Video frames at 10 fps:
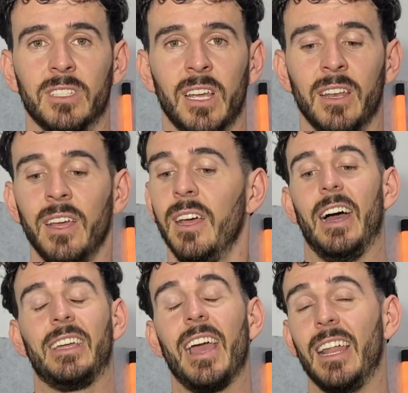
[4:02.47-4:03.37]
And
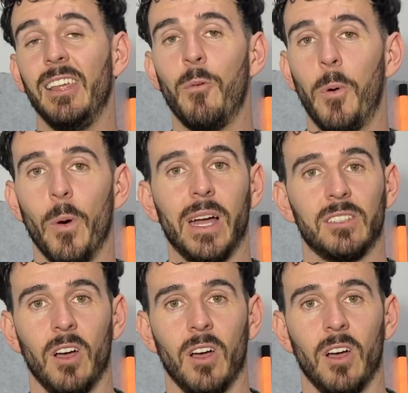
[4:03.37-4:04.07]
again, Liverpool as a